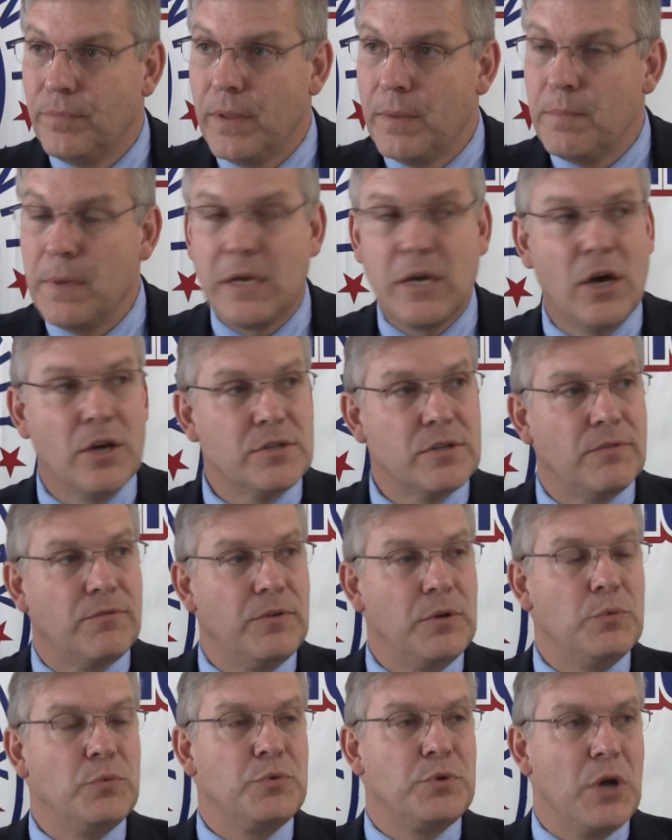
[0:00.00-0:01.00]
Because if
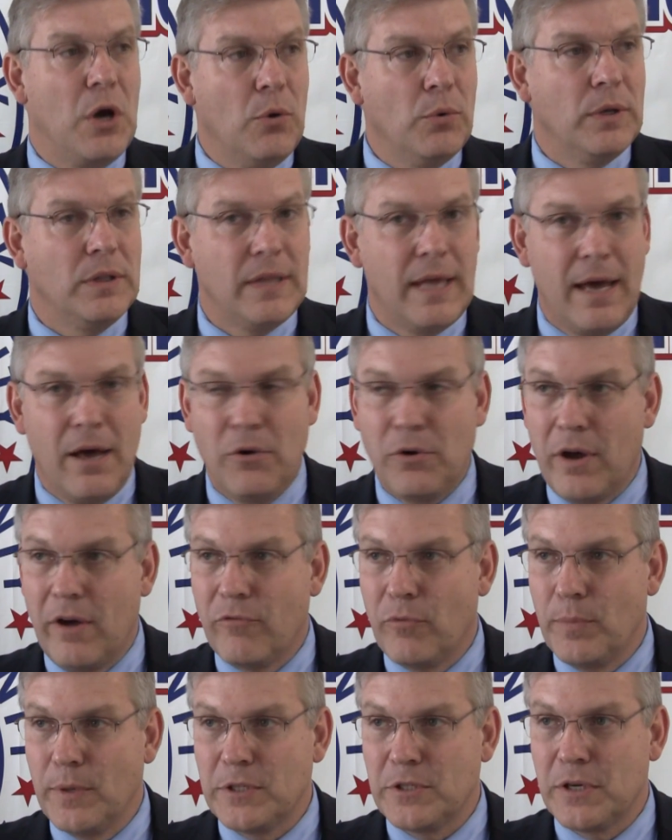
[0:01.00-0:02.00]
you don't allow
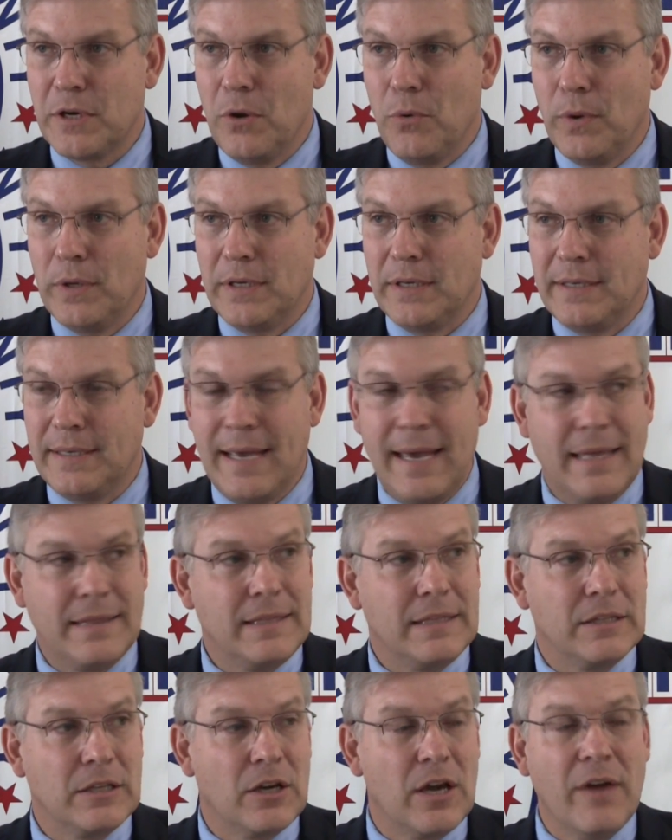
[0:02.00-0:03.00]
government to go into debt,
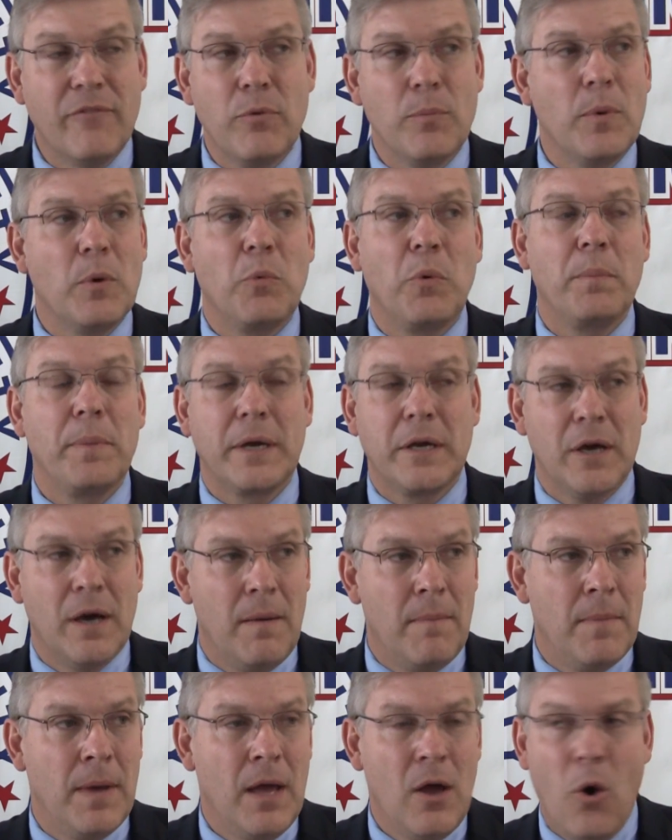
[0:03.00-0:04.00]
then the government will
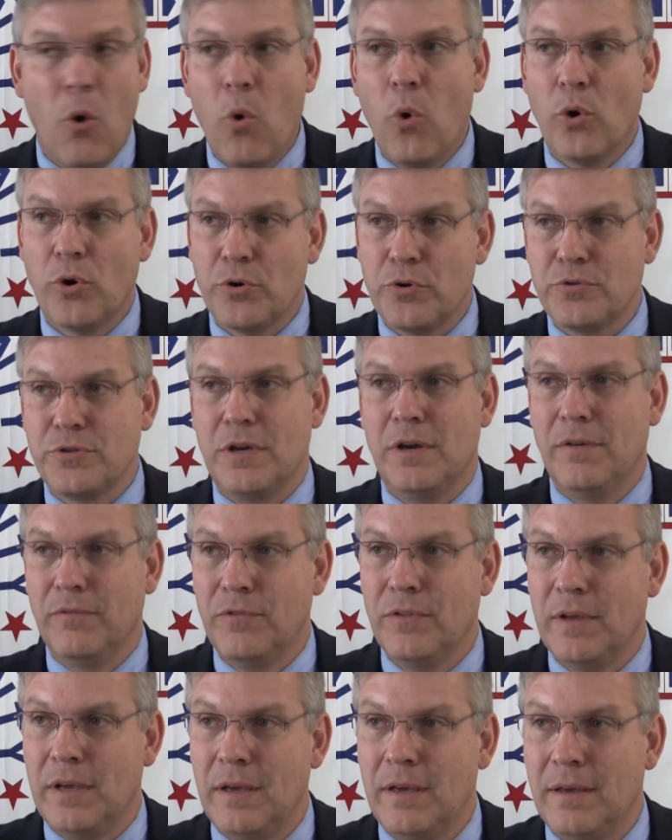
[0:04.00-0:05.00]
become hoarders
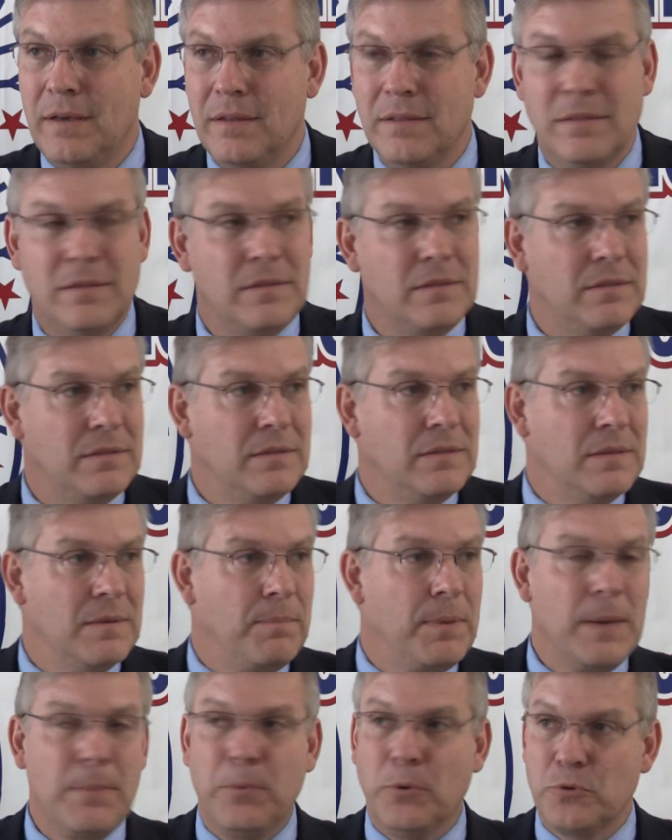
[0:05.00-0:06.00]
of the
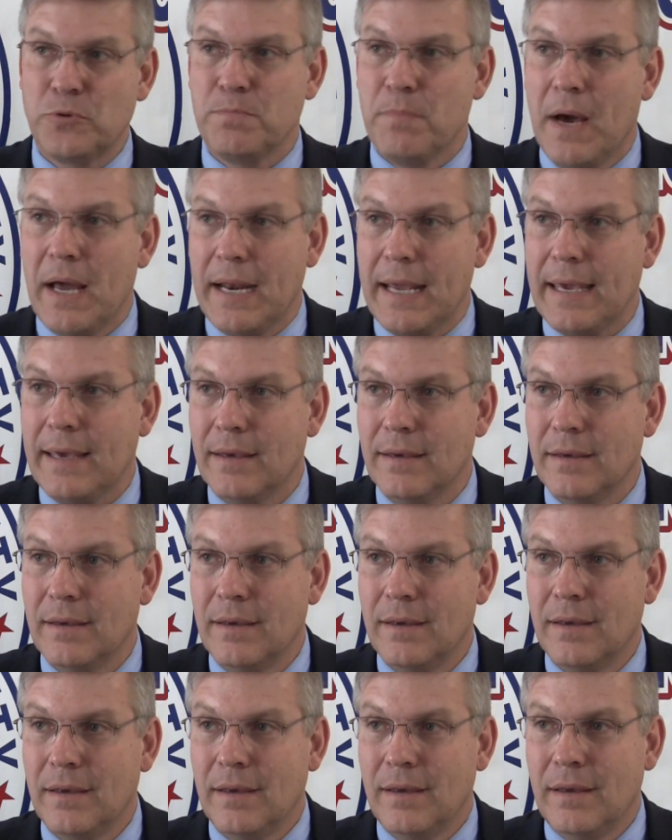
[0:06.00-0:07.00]
people's money.
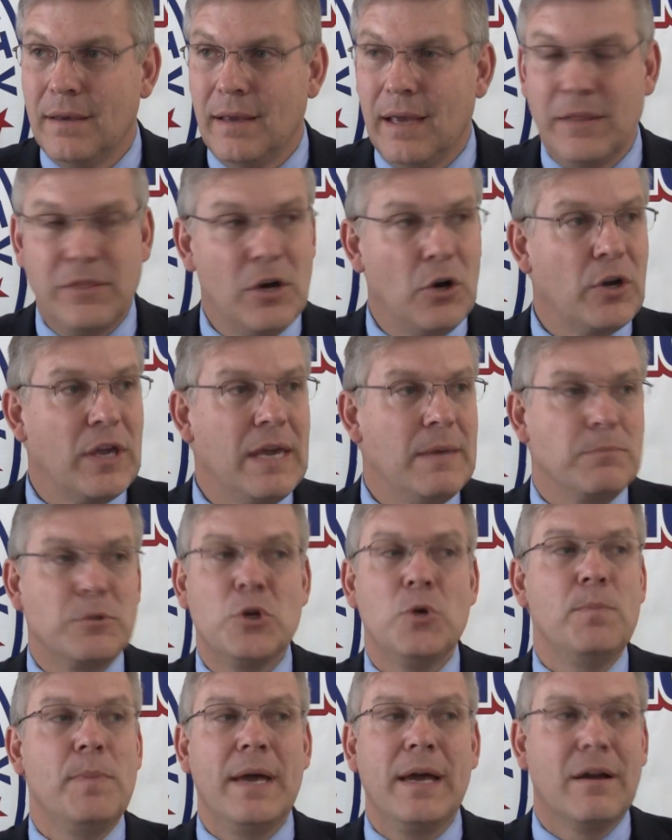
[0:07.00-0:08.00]
And they'll keep
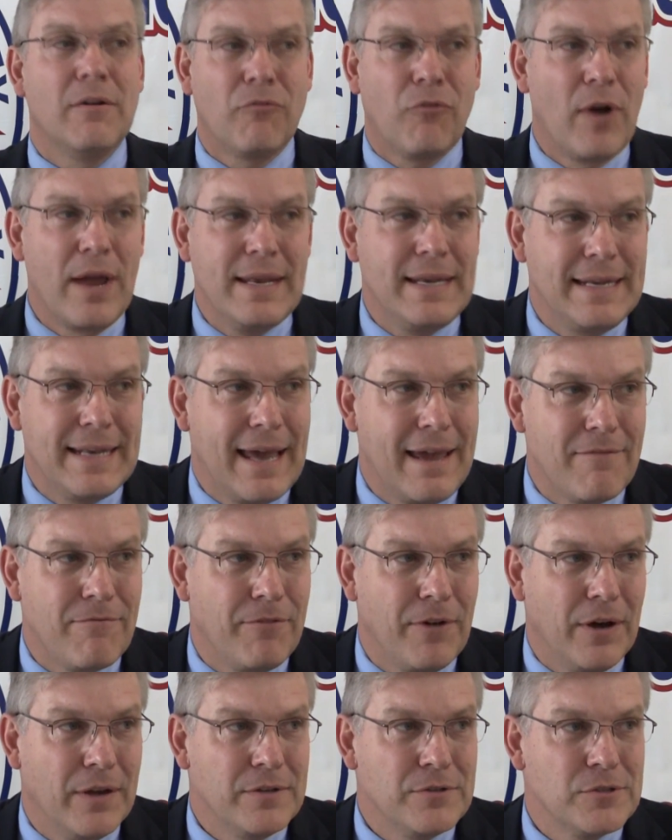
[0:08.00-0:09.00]
too big of rainy day
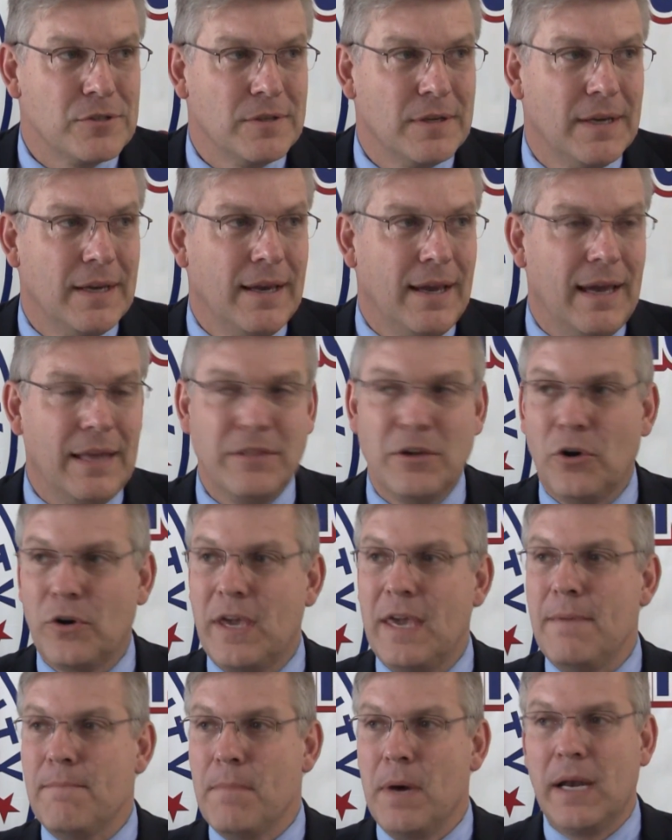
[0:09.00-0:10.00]
funds, and they'll
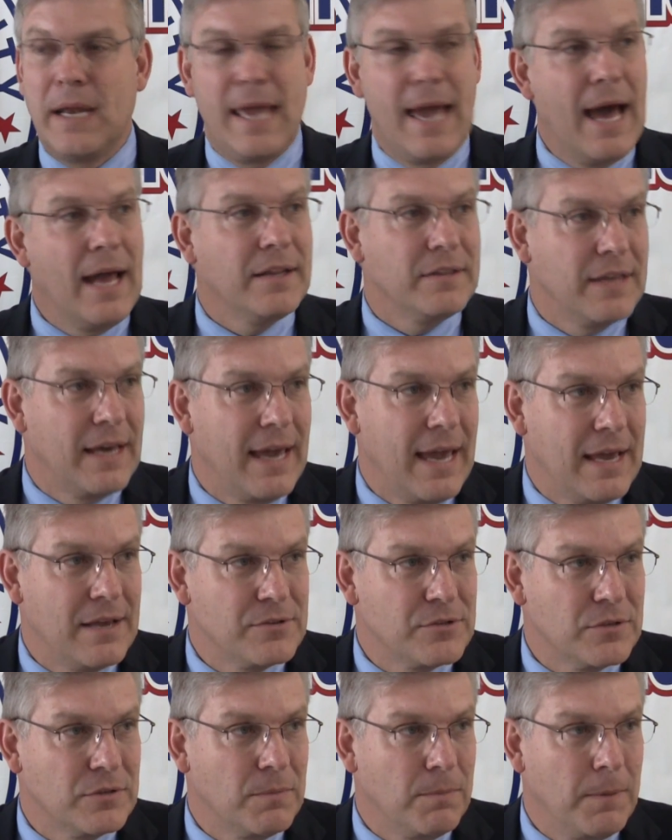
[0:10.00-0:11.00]
keep money out of the
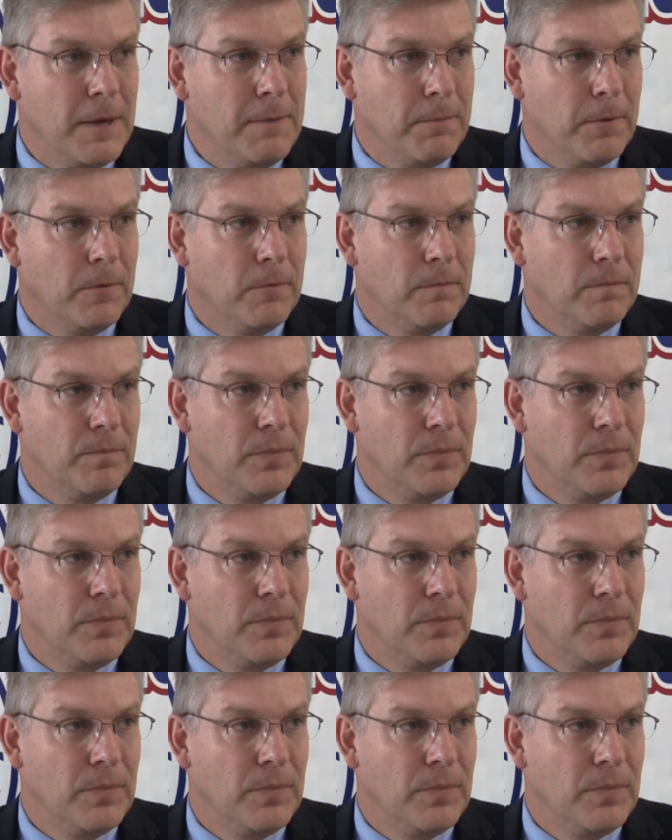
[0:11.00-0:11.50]
hands of the people.